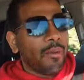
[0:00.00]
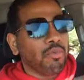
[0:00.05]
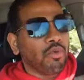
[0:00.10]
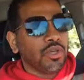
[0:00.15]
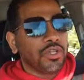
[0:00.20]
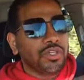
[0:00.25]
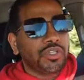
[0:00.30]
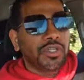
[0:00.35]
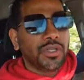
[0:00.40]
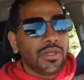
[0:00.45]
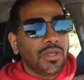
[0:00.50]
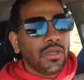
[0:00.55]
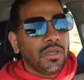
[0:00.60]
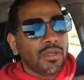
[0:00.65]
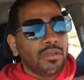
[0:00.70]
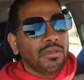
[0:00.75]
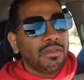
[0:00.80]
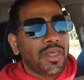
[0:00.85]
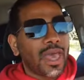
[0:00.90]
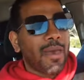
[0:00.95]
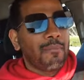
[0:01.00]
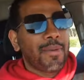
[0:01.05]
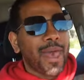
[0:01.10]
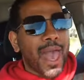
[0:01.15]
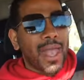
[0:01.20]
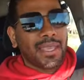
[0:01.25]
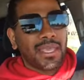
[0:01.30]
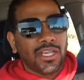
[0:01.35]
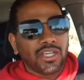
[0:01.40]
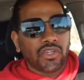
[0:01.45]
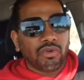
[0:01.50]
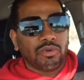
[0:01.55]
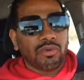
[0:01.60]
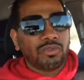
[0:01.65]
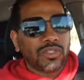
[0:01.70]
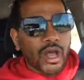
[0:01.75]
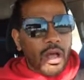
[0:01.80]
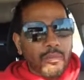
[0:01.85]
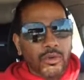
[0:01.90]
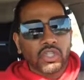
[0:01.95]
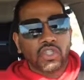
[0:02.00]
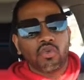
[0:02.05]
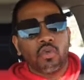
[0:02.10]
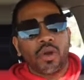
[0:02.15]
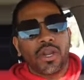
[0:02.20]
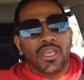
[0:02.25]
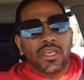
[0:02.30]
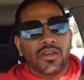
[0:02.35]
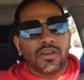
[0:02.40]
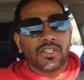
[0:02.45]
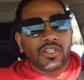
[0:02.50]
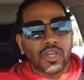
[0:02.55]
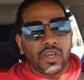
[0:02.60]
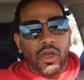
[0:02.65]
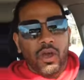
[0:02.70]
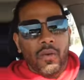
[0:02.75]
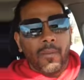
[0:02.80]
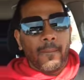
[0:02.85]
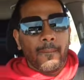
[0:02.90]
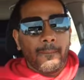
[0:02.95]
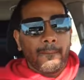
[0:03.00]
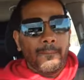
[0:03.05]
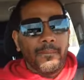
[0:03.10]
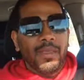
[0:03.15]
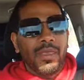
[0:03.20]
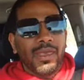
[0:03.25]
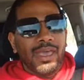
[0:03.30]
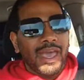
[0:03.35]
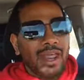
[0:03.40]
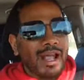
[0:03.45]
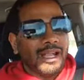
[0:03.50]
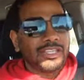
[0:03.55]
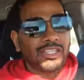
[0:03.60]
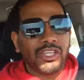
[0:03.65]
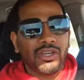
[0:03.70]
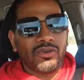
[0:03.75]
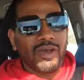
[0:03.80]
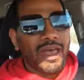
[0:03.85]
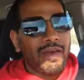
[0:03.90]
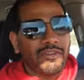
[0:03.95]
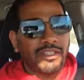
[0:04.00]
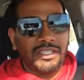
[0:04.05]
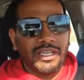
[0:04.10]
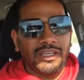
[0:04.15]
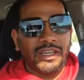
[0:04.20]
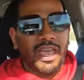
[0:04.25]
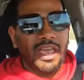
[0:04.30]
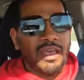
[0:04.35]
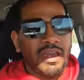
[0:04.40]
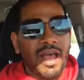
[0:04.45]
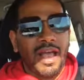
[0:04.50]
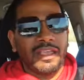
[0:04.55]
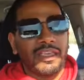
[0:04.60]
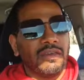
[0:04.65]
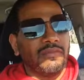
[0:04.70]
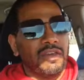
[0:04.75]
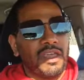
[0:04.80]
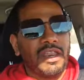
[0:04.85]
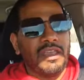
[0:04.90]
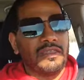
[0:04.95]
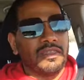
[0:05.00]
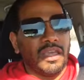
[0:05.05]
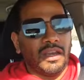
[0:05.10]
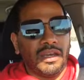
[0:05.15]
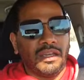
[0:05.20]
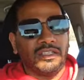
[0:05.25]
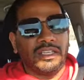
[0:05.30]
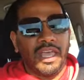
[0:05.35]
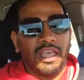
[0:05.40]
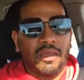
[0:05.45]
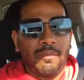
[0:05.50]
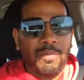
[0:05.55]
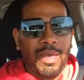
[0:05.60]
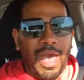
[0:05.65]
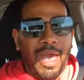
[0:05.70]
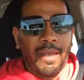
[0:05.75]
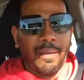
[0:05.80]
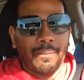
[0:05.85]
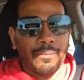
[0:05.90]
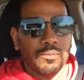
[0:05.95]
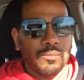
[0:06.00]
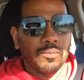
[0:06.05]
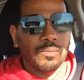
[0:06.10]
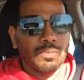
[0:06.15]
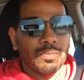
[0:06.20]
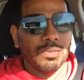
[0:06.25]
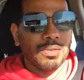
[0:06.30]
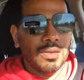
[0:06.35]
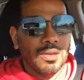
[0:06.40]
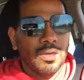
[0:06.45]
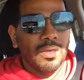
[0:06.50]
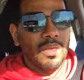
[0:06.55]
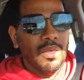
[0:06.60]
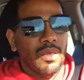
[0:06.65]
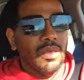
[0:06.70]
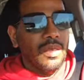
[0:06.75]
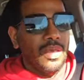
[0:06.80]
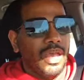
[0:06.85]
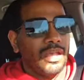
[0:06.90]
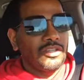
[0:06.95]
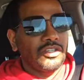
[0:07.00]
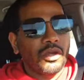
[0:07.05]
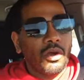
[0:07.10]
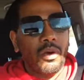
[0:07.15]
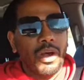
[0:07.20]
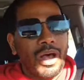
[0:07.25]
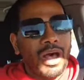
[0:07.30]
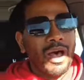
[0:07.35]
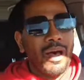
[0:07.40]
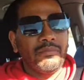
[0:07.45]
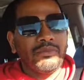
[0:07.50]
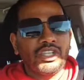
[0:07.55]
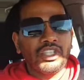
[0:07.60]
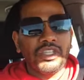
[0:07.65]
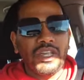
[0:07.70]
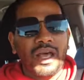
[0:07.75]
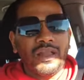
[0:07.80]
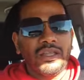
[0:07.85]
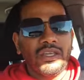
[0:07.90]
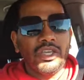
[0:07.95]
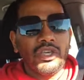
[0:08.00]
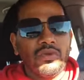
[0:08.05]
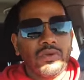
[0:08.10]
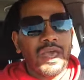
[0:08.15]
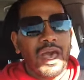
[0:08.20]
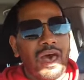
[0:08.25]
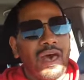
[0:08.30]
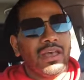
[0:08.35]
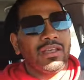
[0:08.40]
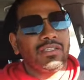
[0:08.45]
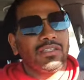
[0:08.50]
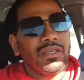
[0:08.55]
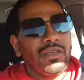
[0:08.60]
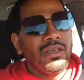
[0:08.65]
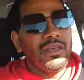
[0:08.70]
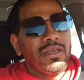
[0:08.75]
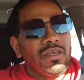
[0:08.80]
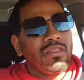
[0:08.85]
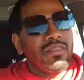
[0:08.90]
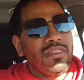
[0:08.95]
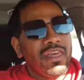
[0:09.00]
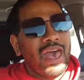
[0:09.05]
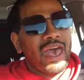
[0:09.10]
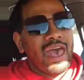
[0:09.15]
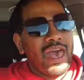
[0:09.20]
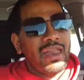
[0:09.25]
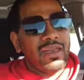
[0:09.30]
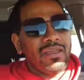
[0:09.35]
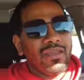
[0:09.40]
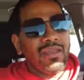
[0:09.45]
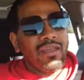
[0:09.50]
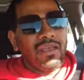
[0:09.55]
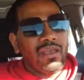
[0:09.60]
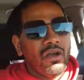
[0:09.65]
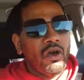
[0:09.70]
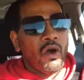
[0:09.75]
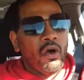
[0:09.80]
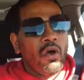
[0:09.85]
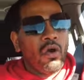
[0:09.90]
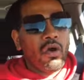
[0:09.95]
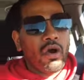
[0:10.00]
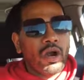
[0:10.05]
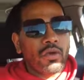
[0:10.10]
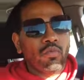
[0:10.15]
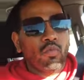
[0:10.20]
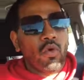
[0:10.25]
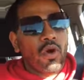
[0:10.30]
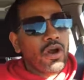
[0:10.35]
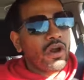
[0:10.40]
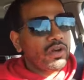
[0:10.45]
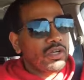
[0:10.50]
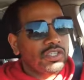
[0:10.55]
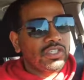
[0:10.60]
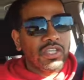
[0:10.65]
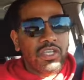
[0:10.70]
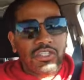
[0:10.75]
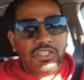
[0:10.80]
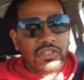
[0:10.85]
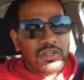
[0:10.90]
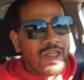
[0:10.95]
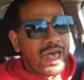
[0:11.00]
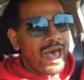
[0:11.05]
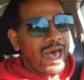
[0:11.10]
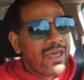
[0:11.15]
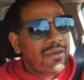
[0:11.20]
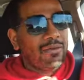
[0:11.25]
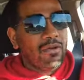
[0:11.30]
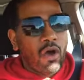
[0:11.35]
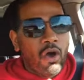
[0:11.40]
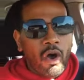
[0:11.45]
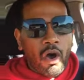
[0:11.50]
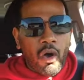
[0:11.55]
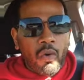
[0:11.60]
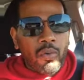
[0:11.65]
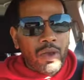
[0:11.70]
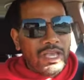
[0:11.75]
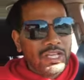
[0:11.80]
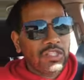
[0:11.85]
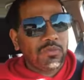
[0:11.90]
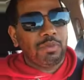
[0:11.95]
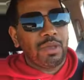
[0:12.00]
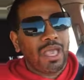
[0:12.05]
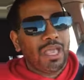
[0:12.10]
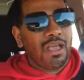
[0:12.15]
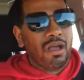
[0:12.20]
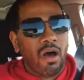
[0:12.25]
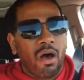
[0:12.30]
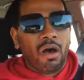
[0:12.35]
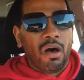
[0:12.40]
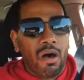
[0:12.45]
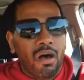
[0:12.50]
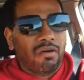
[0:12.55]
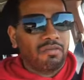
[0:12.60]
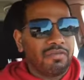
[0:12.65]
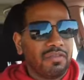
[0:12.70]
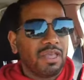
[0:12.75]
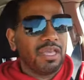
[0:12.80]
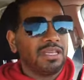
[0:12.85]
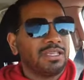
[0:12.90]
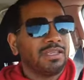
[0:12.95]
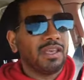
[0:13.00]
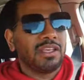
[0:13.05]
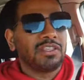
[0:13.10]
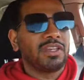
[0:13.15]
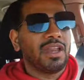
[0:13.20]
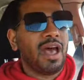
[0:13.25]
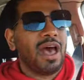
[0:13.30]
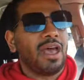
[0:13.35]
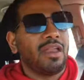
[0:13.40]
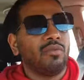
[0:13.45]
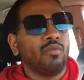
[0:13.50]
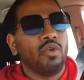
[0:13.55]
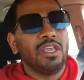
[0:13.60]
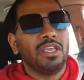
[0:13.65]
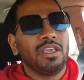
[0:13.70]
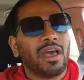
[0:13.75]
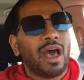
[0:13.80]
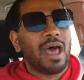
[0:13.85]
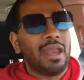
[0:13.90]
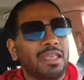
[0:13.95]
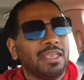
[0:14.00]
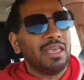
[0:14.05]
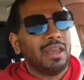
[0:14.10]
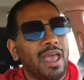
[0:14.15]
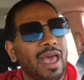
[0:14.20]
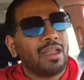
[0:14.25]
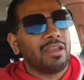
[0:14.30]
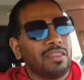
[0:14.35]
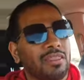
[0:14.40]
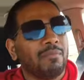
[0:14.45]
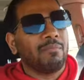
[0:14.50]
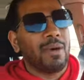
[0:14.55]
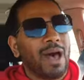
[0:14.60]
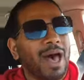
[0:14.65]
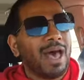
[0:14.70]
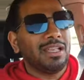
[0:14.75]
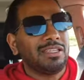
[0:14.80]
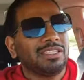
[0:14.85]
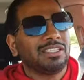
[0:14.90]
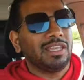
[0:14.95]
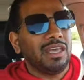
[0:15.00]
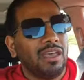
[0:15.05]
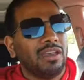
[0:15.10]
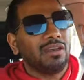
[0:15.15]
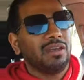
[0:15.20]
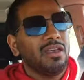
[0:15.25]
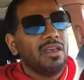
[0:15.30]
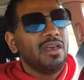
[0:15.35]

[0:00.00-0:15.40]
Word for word: was that back injury was almost 20 years ago, and I still have it today, and I give anything to take it back. And so I'm just telling you guys that hard work does not always pay off. It does not. And we got to get out of the mindset